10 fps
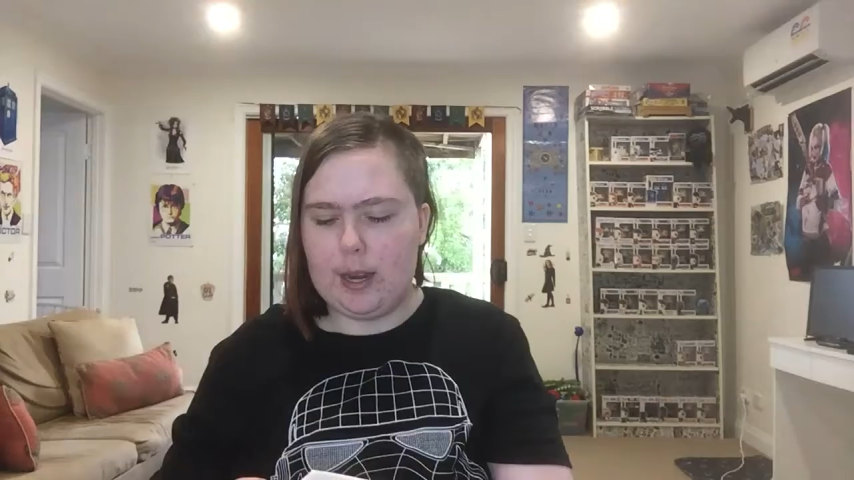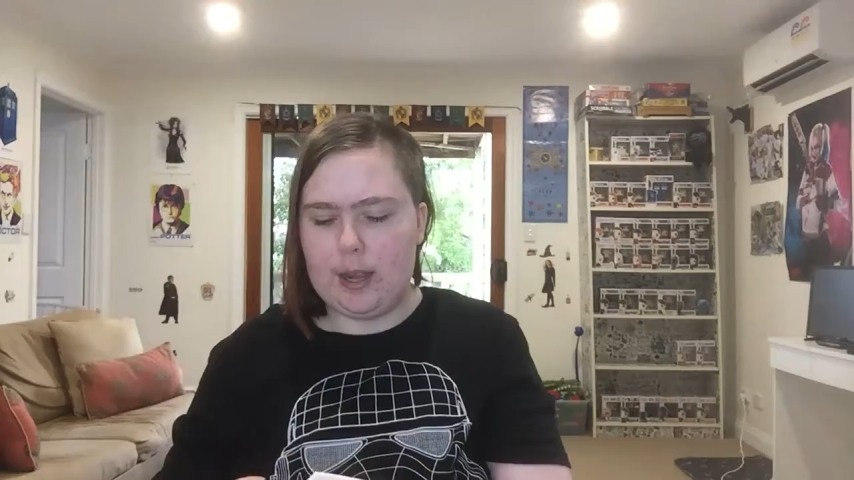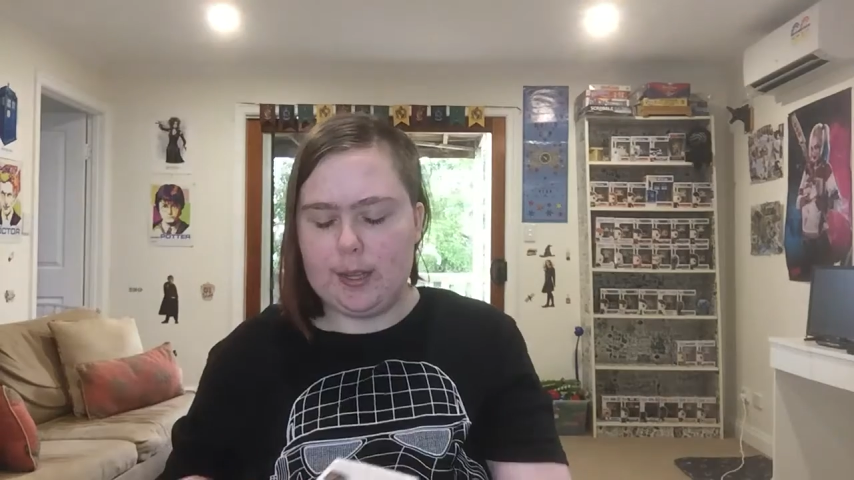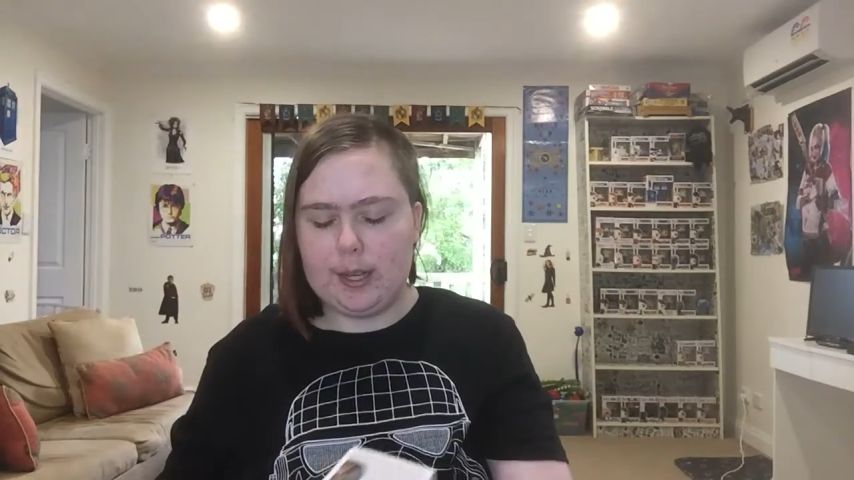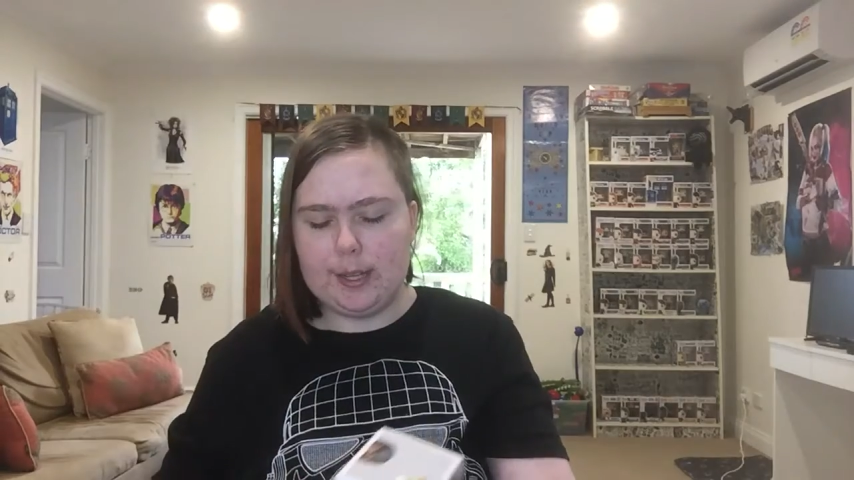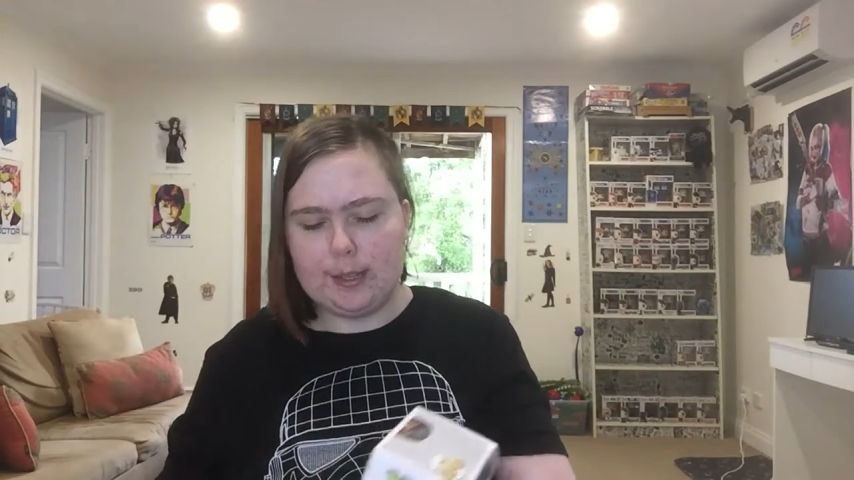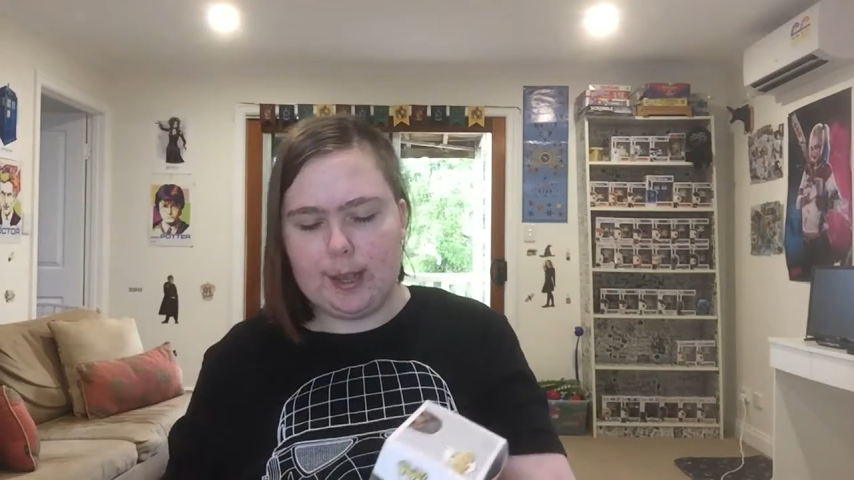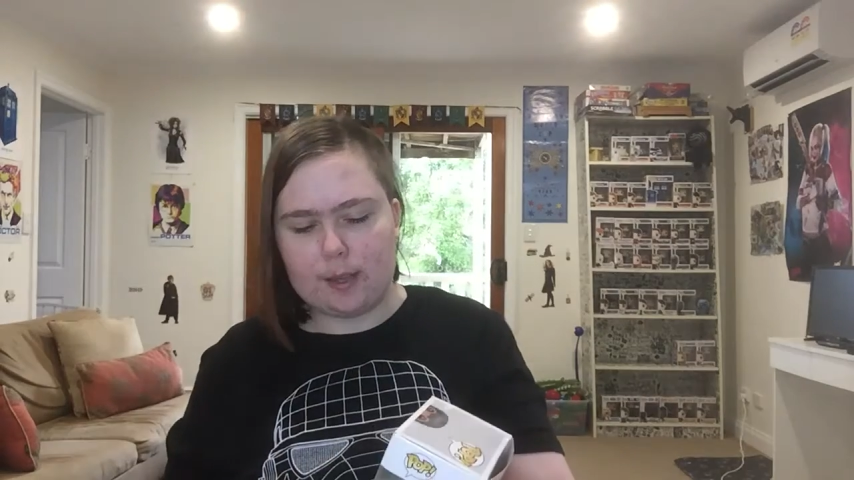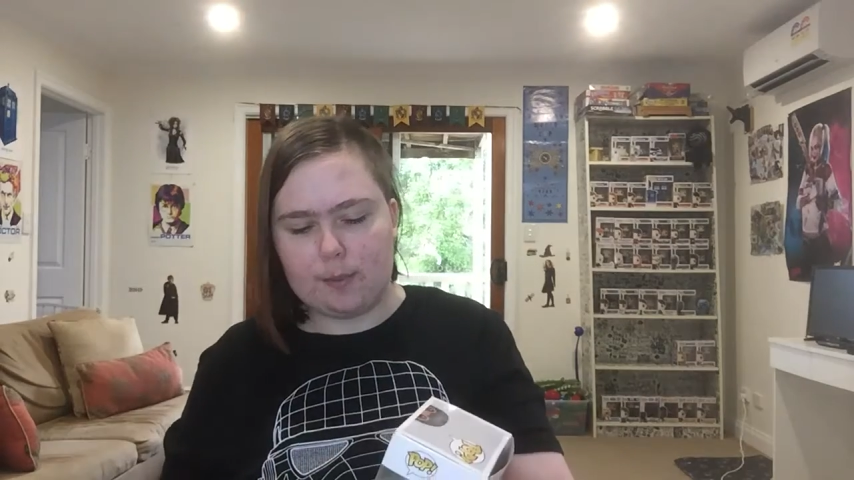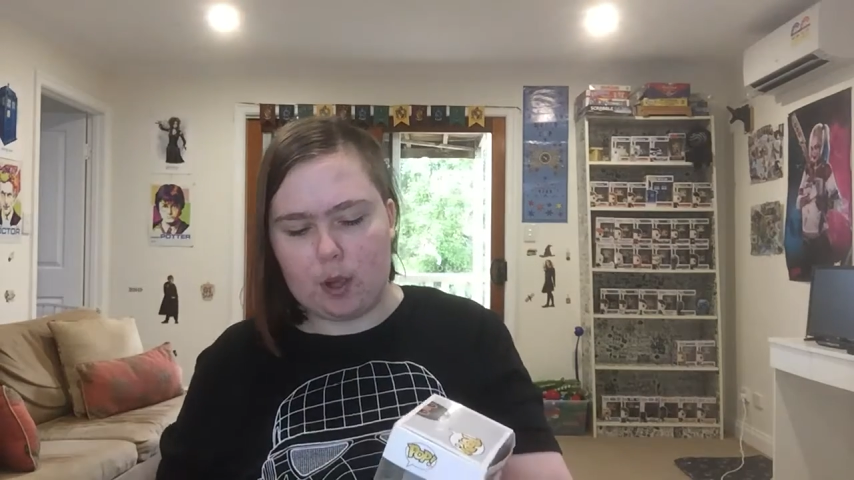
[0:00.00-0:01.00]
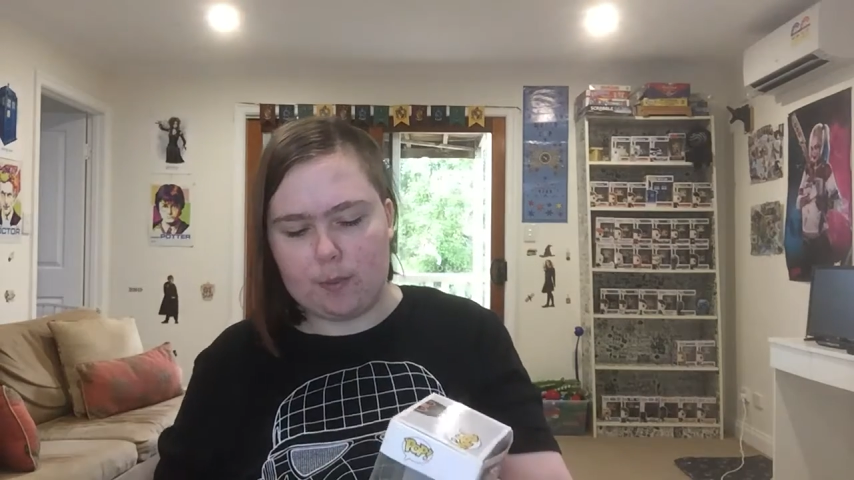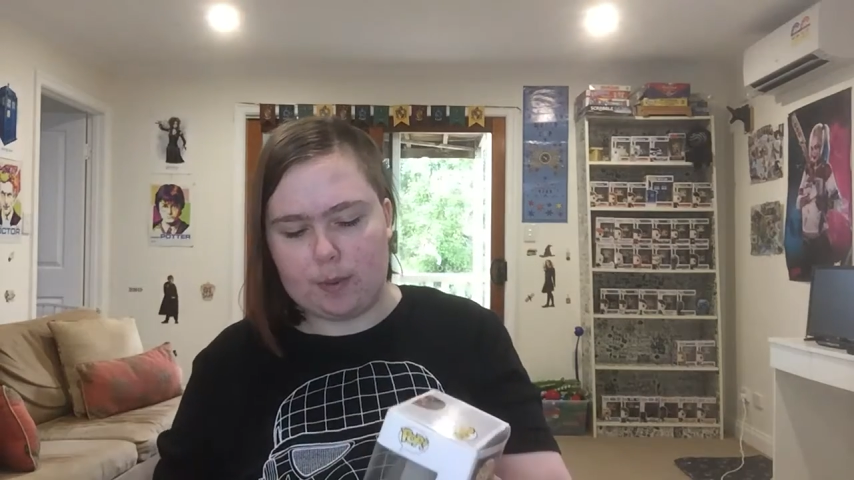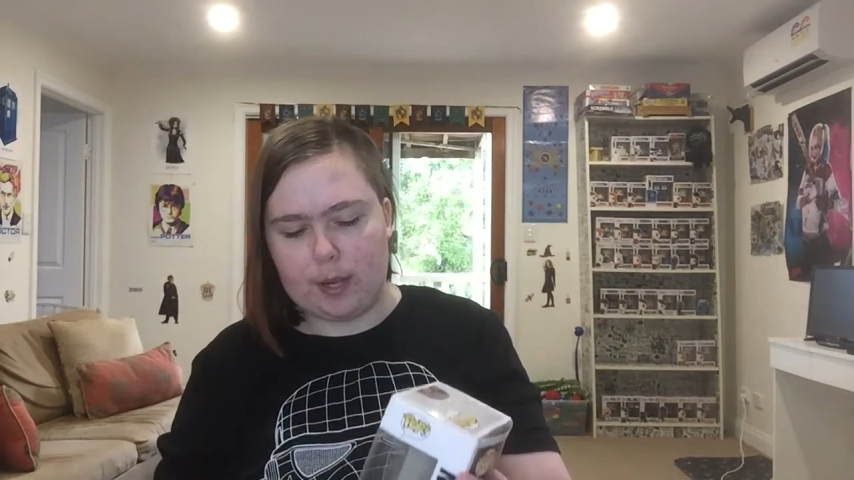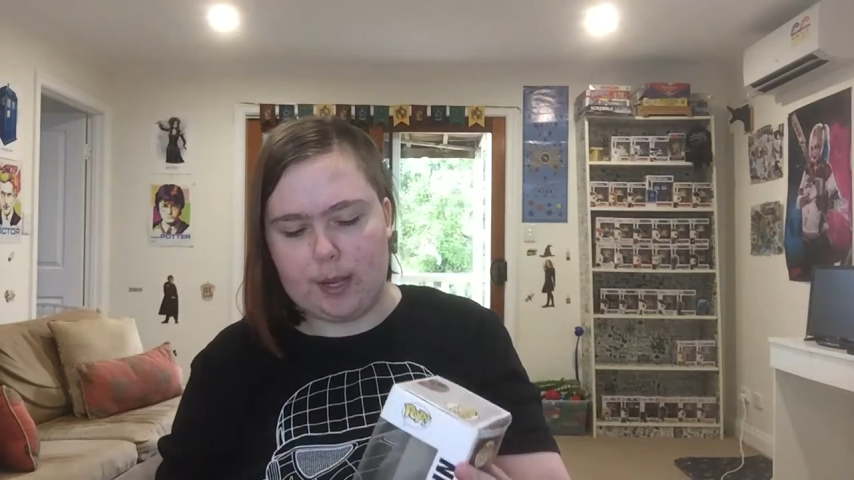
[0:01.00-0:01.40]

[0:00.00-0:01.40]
Now this next pop